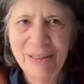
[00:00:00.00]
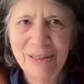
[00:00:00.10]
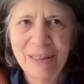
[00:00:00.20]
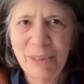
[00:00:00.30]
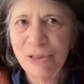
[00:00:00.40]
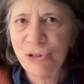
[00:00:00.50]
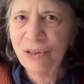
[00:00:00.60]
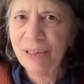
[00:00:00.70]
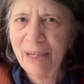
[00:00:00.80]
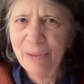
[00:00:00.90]
that it's because
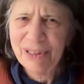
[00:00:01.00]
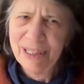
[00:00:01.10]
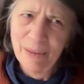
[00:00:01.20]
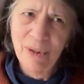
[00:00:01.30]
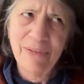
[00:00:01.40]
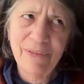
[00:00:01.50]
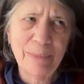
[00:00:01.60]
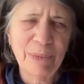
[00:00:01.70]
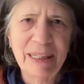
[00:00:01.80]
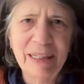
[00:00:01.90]
you're, I was saying, well, if
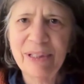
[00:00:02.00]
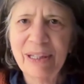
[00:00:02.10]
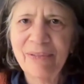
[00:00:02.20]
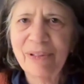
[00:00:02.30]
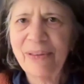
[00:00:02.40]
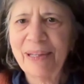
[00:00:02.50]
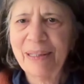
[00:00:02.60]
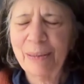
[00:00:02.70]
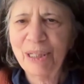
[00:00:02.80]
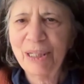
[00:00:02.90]
I'm leaving
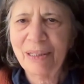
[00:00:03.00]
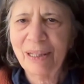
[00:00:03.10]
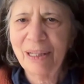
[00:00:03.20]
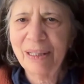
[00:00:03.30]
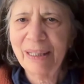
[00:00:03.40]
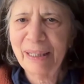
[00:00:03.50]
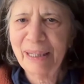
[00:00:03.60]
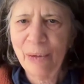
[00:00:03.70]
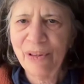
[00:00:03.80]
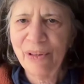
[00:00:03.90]
everything and I'm not cutting
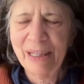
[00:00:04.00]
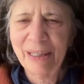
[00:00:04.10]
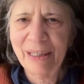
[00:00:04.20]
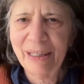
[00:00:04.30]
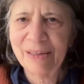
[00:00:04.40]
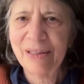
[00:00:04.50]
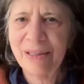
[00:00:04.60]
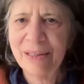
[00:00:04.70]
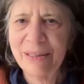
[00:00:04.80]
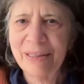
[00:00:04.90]
it, how are they getting into
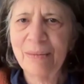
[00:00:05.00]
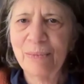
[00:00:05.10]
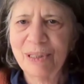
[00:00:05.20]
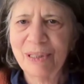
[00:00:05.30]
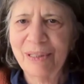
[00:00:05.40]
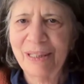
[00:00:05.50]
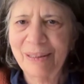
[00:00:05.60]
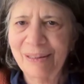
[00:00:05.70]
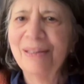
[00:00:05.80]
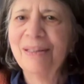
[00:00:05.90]
the stems? And
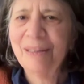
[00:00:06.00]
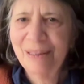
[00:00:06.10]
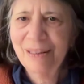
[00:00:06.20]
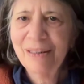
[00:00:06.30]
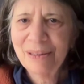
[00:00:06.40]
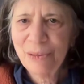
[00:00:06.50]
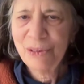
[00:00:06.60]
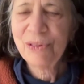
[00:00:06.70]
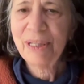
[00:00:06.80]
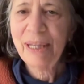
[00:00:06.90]
then, so
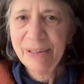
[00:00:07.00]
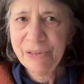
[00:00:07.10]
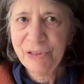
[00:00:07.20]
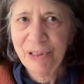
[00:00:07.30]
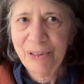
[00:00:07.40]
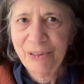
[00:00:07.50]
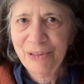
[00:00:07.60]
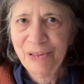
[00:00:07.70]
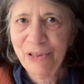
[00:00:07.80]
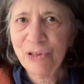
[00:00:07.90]
it's last year.
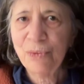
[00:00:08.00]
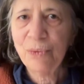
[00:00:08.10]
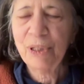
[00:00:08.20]
So you